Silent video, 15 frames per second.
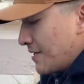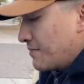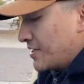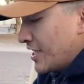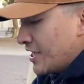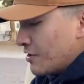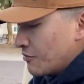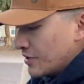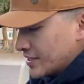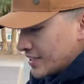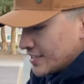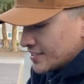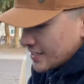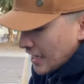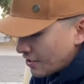thing with this
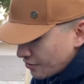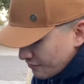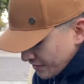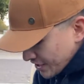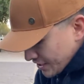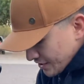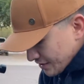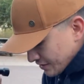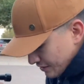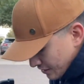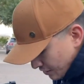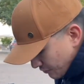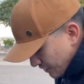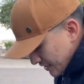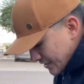tire over here.
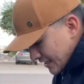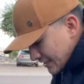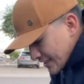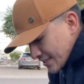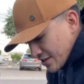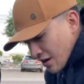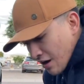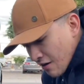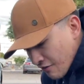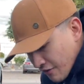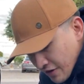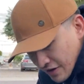You want to take this off.